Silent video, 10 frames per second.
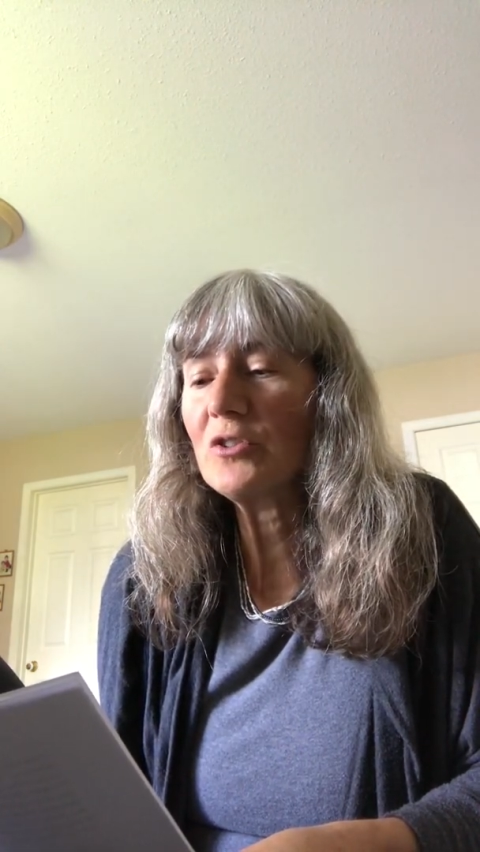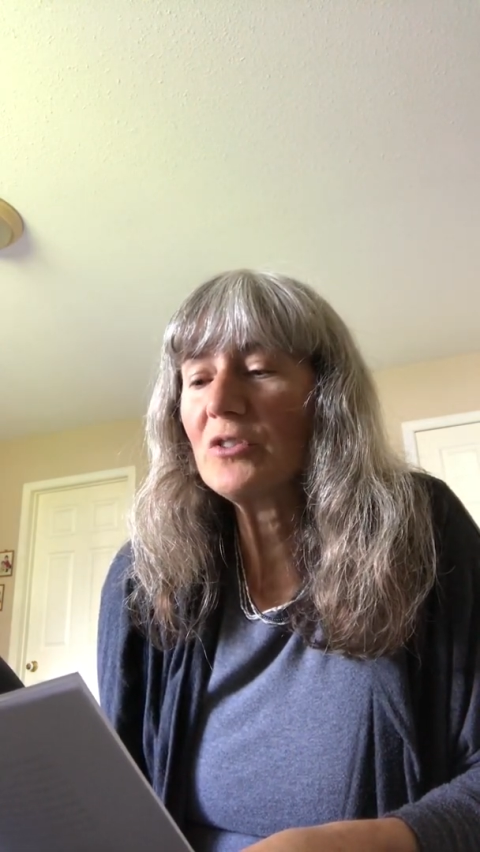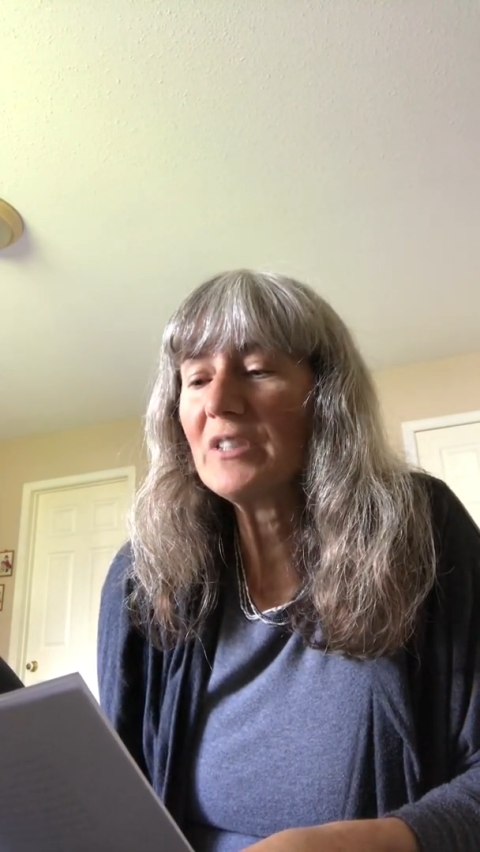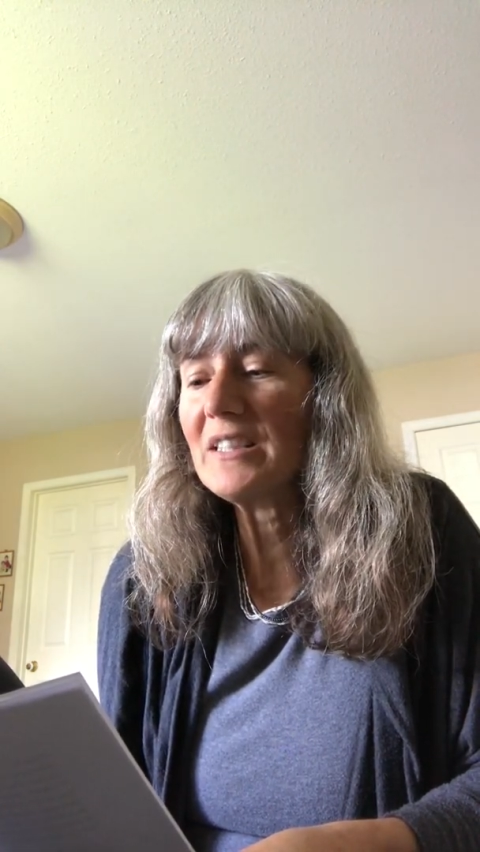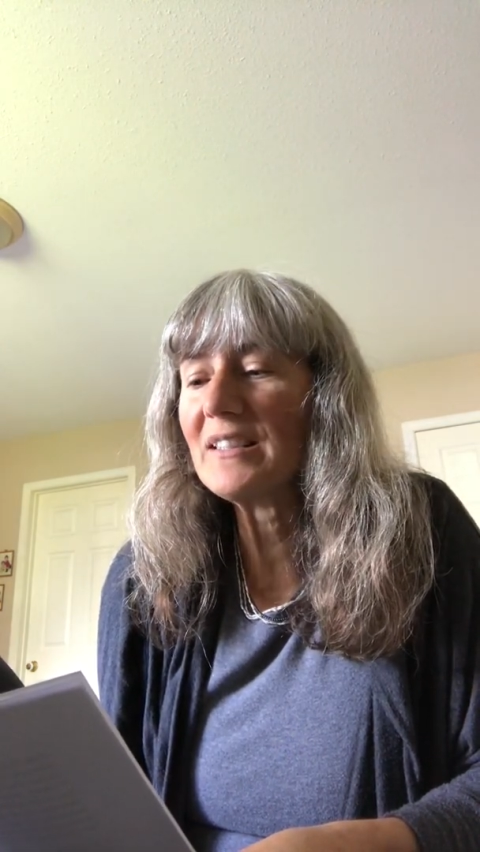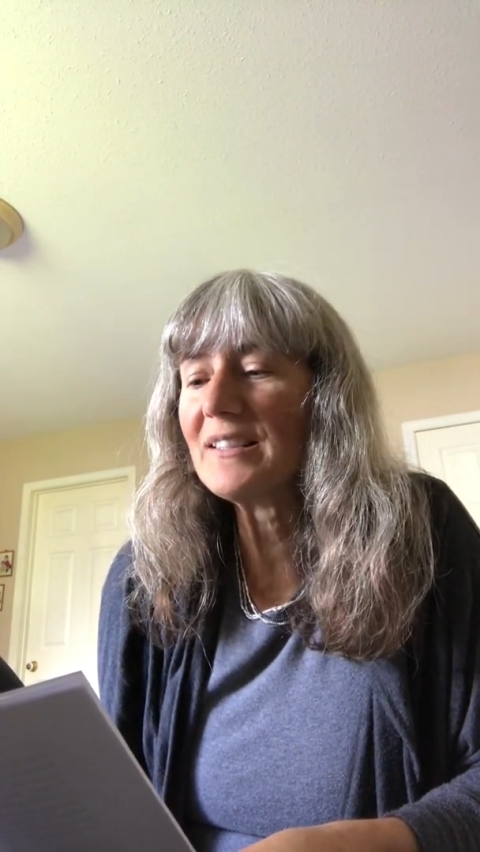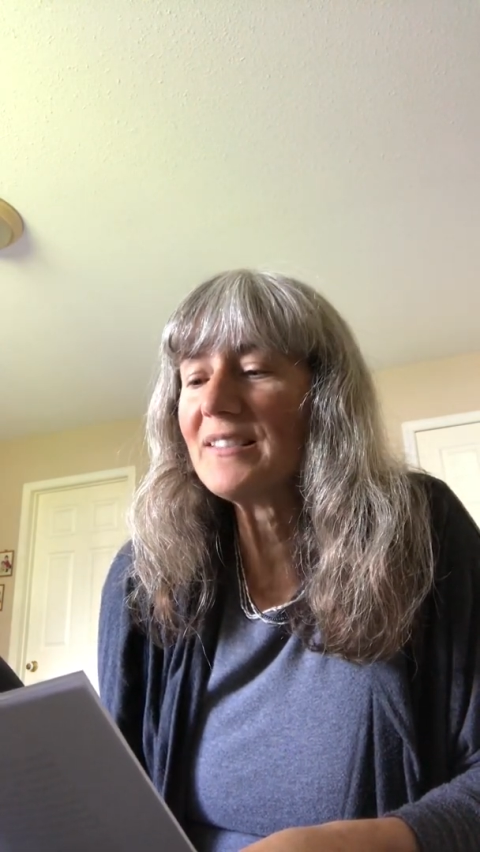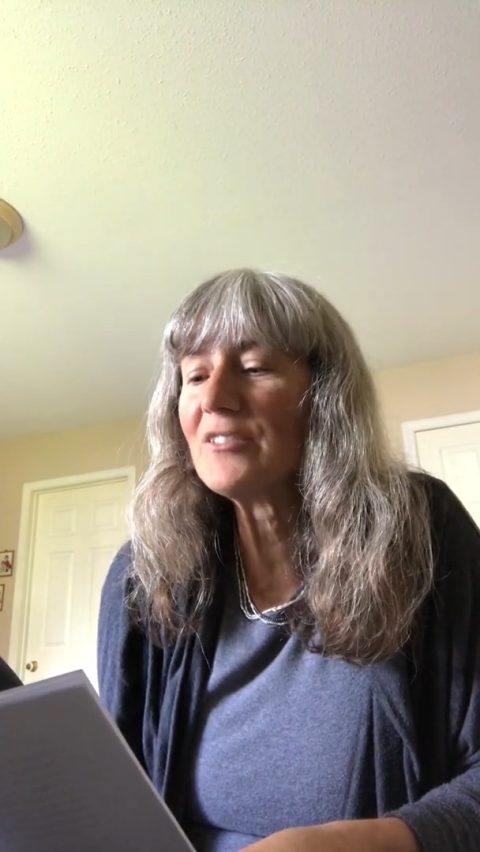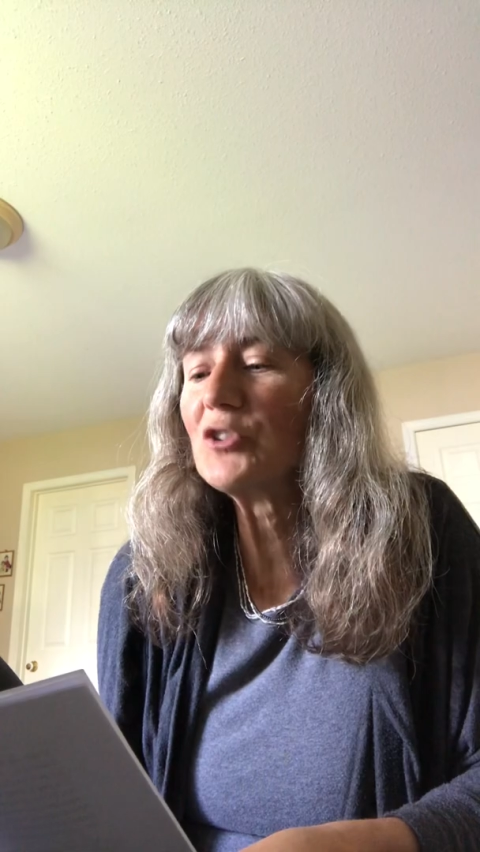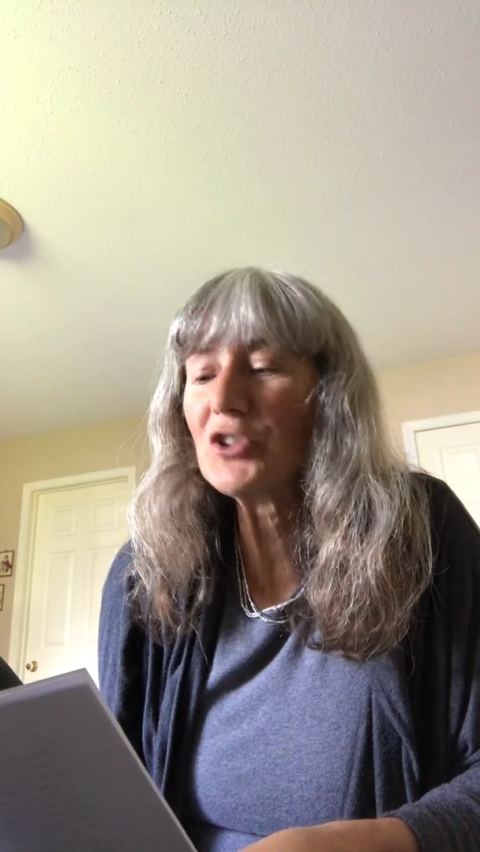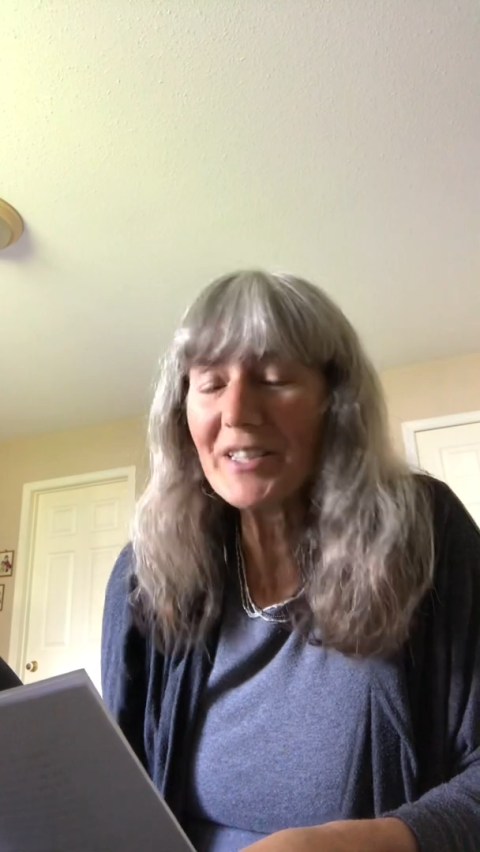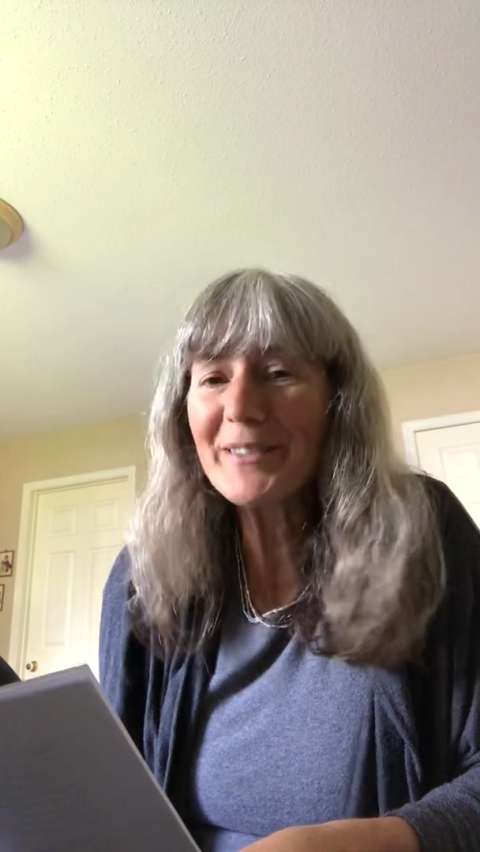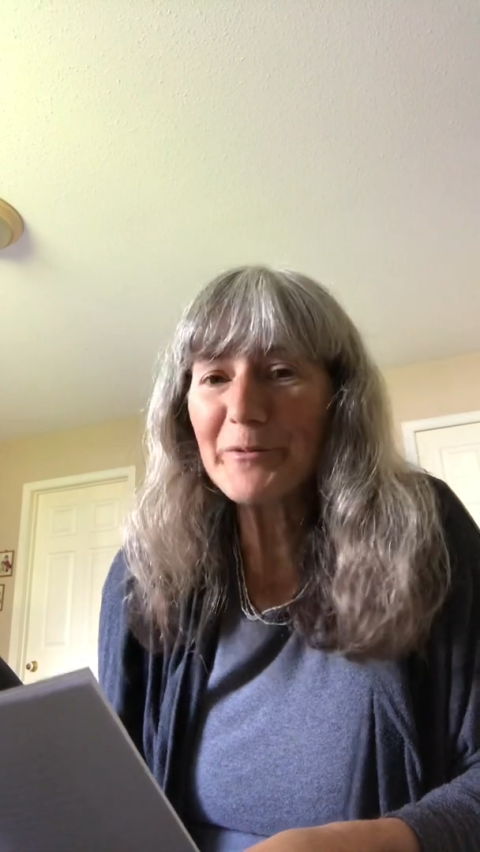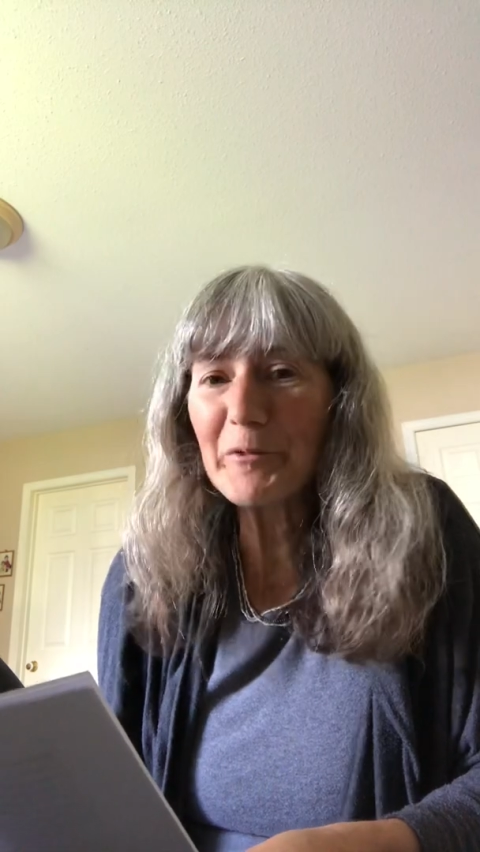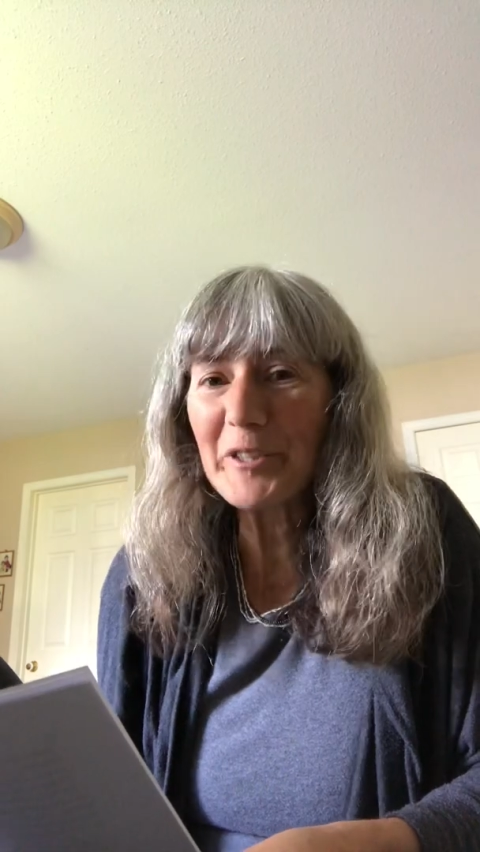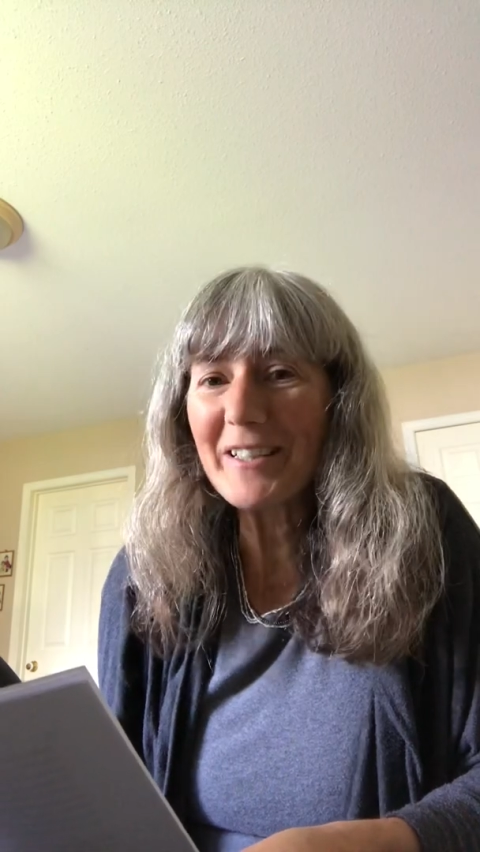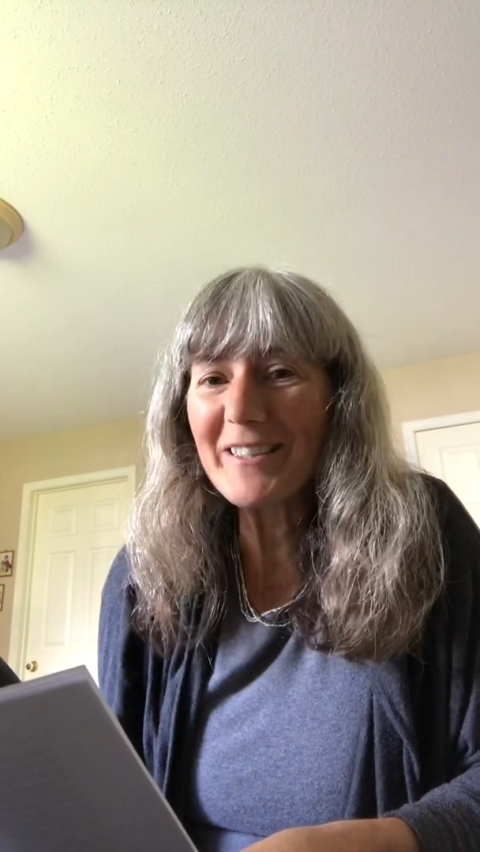that doesn't just work